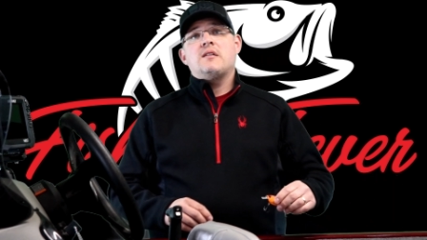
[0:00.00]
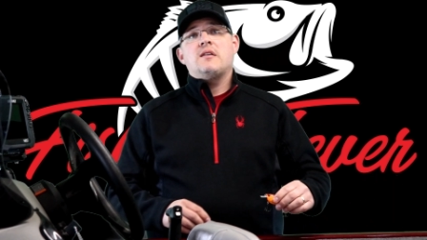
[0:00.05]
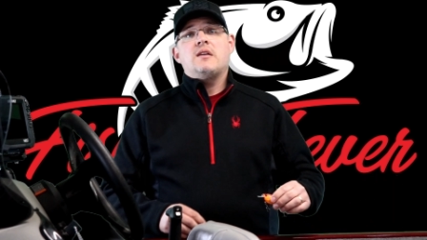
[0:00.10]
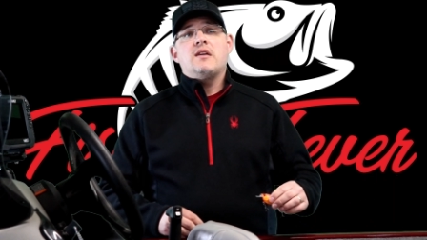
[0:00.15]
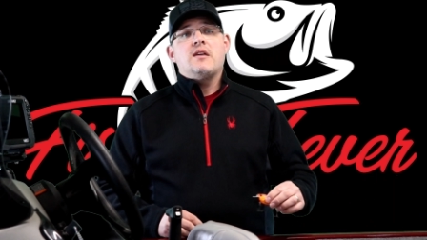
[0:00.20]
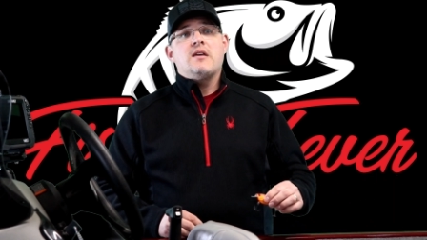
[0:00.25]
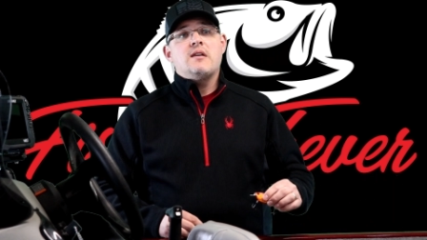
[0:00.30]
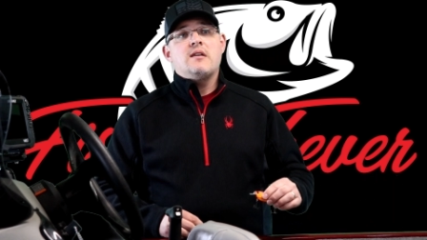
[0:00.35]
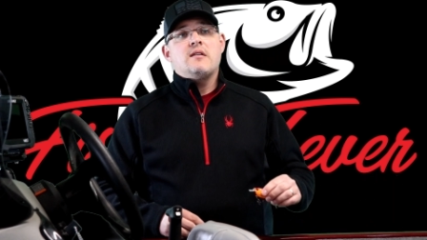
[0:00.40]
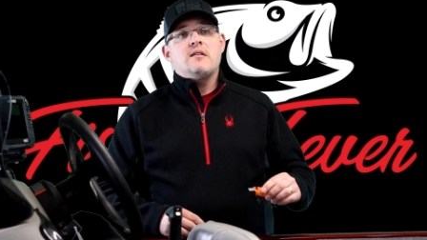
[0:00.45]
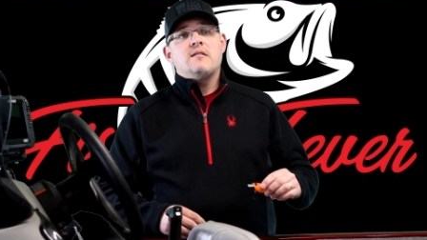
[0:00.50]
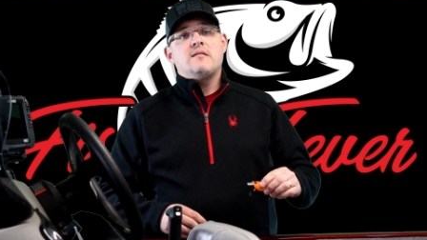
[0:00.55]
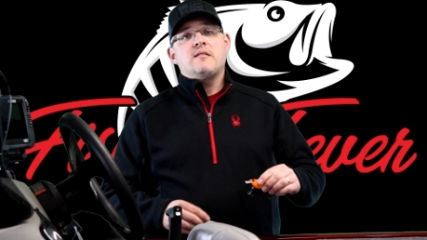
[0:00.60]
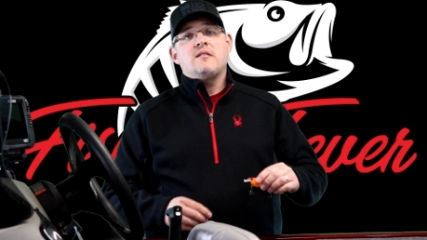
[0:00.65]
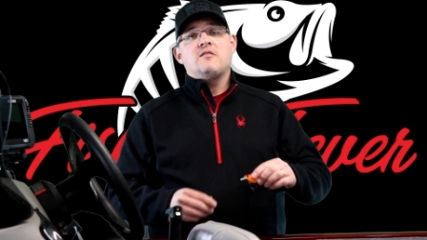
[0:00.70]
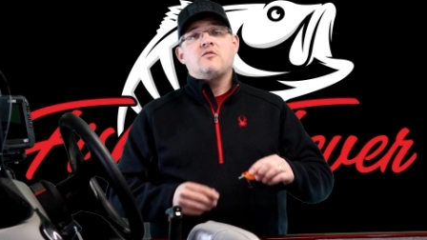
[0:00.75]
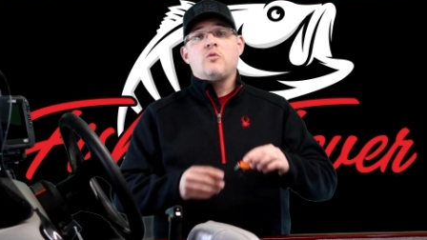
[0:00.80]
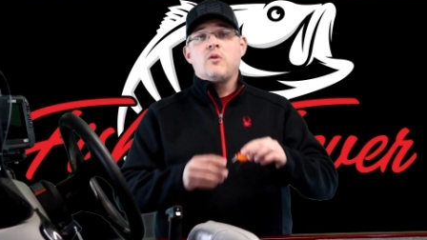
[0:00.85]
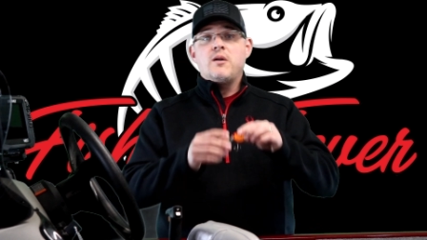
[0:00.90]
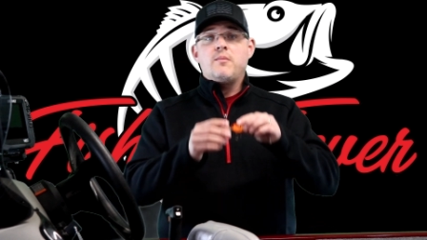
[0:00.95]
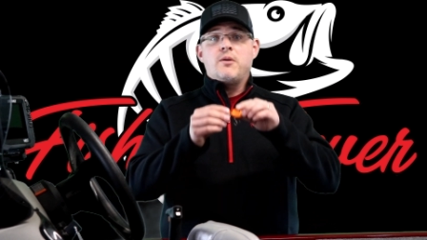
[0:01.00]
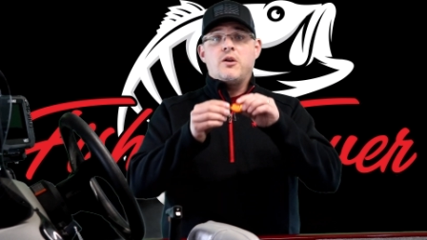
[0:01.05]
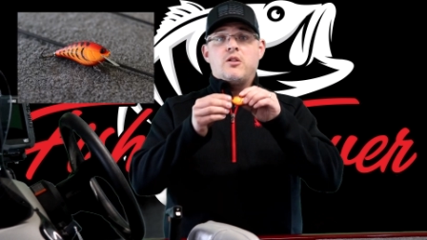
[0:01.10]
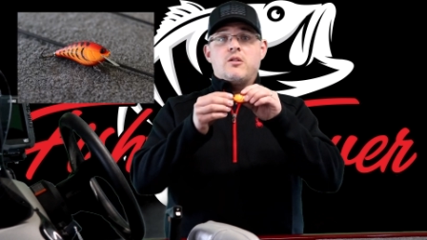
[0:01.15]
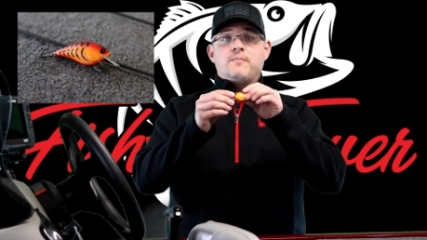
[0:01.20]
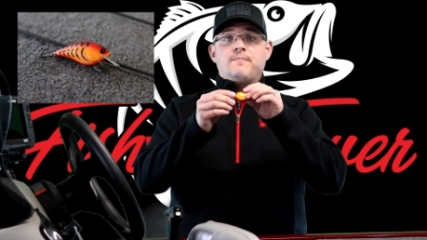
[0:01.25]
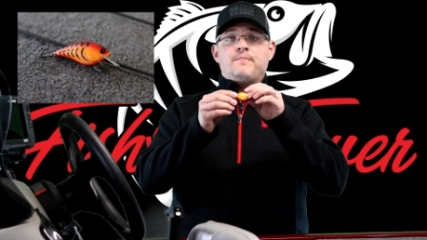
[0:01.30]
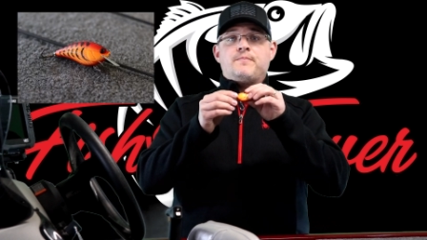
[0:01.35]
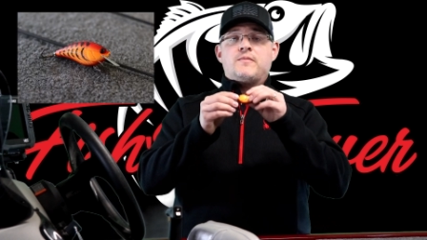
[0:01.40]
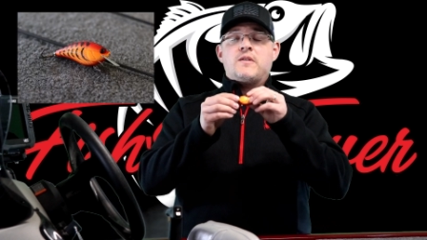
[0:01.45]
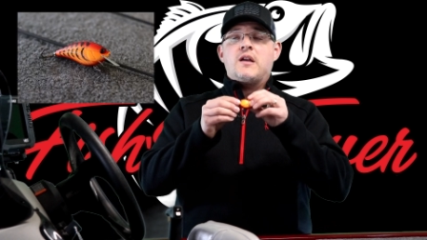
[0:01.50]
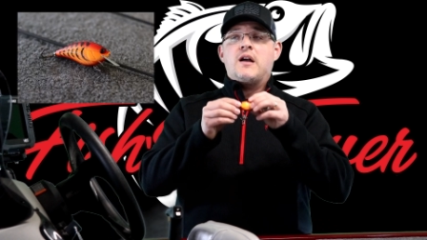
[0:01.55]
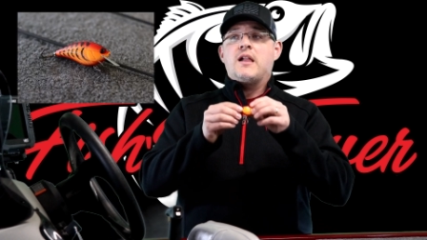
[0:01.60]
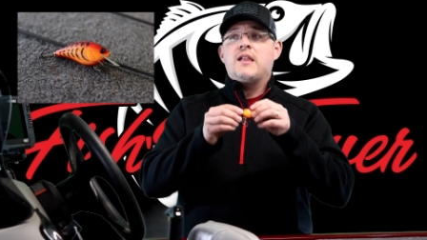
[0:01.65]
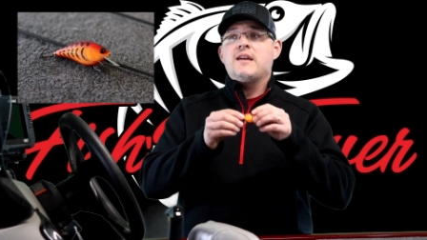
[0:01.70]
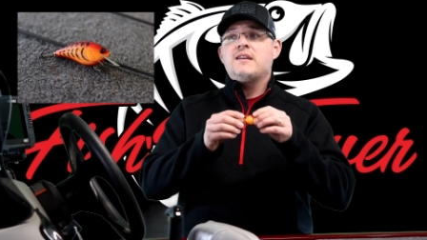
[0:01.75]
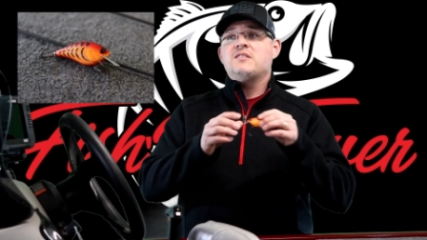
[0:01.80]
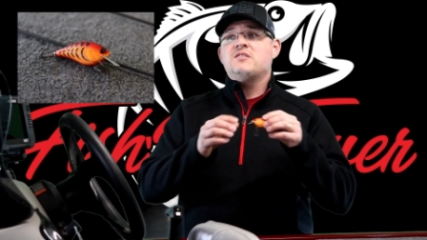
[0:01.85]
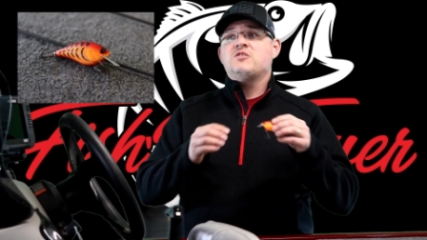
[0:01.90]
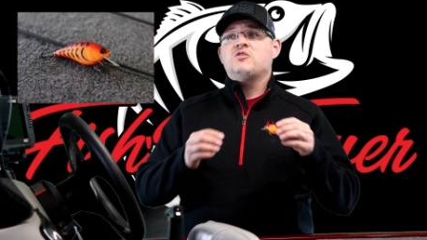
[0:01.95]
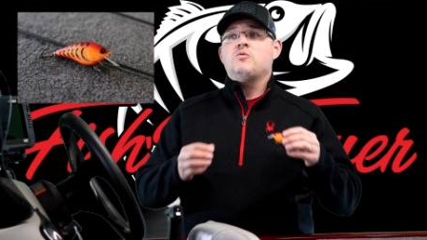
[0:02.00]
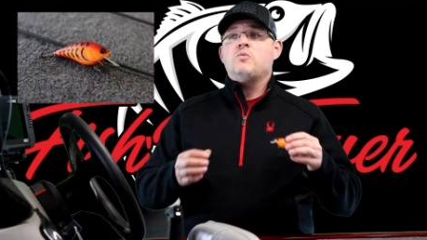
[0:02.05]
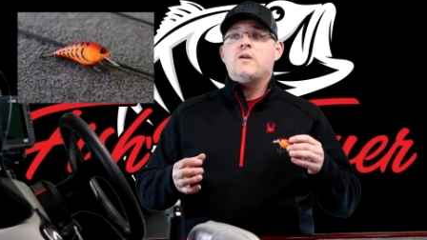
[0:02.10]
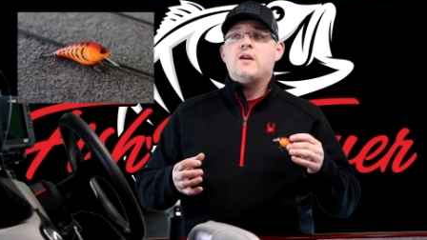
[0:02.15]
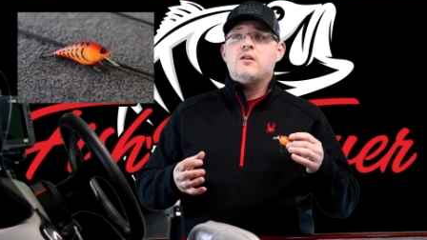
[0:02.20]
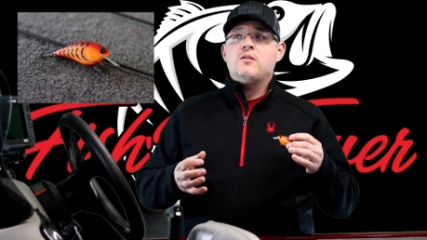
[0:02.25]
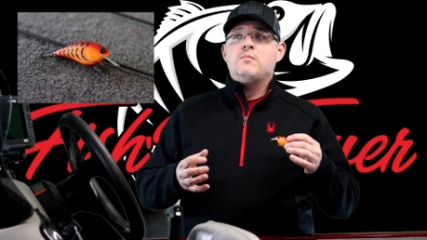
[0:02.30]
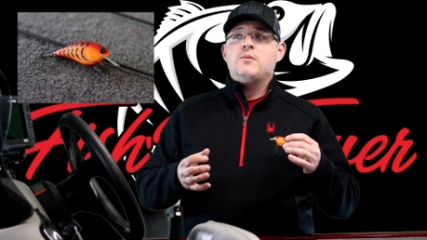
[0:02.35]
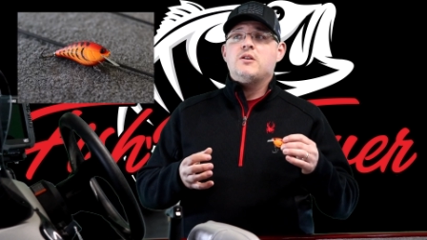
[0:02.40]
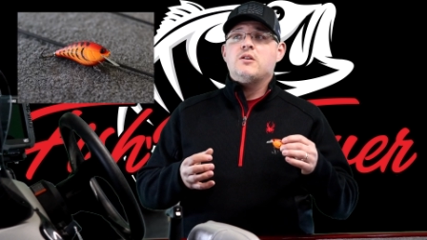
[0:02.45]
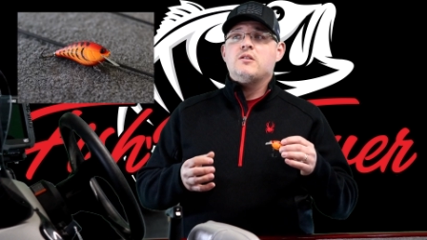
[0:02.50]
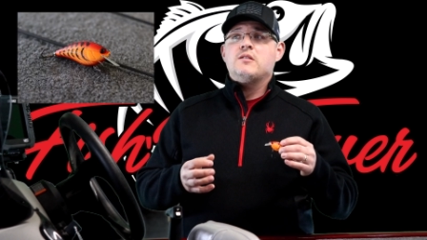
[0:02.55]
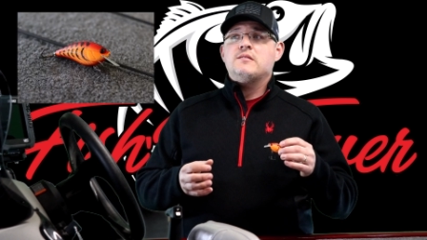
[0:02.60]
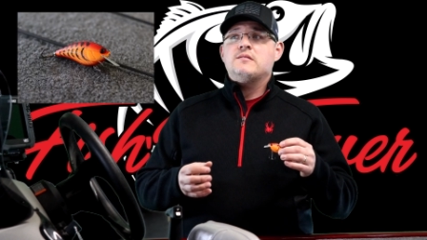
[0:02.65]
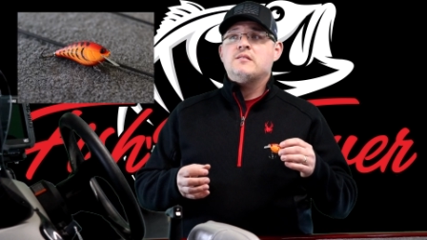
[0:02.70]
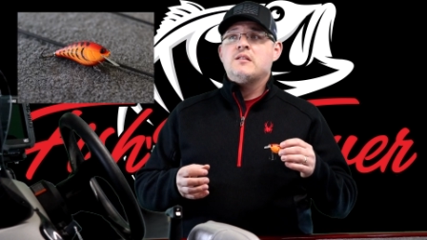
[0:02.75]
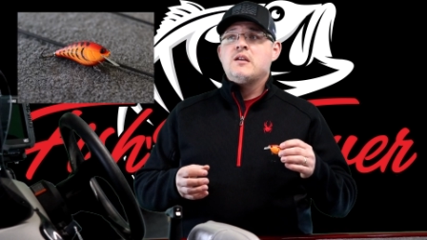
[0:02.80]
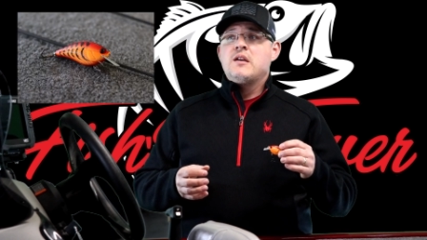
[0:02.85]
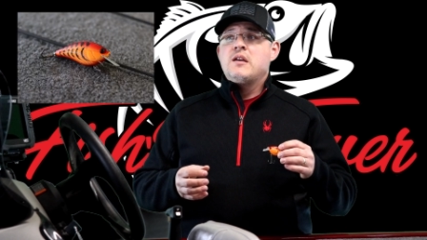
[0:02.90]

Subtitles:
is a square bill. I like square bills.